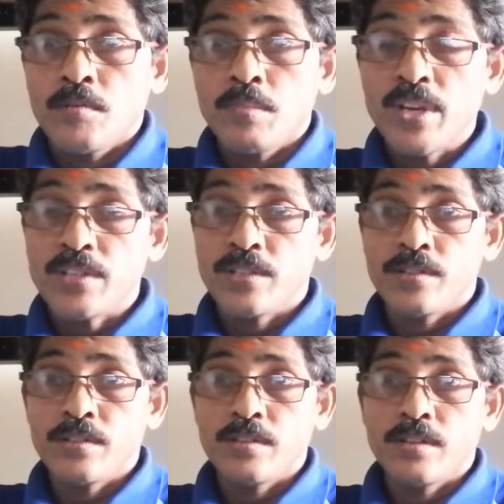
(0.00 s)
please
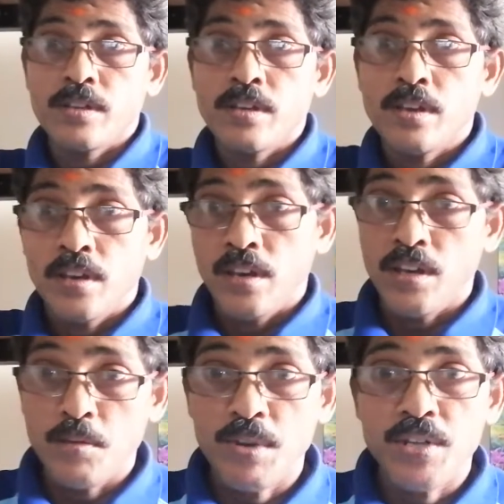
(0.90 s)

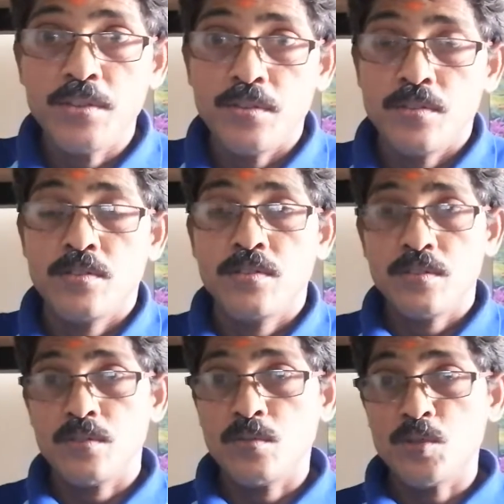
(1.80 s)
anybody
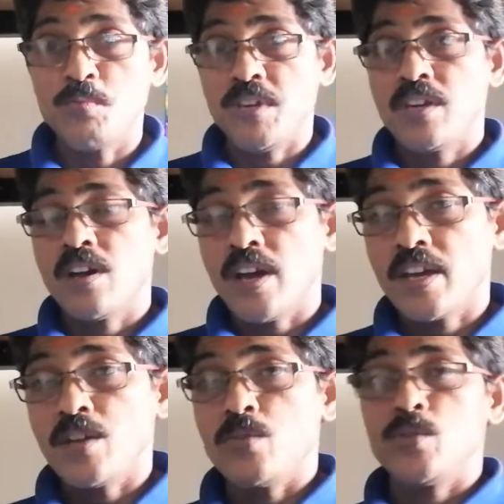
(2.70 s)
use me, I
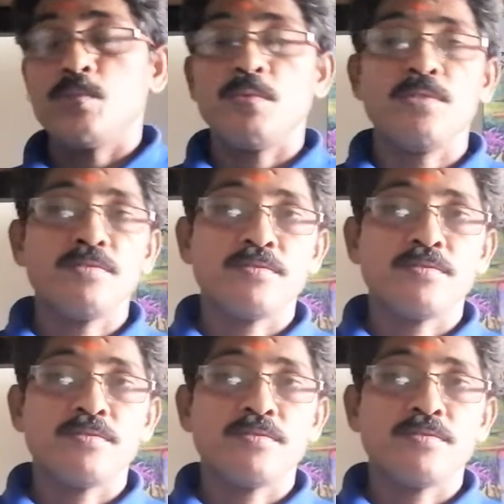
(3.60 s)
can use full.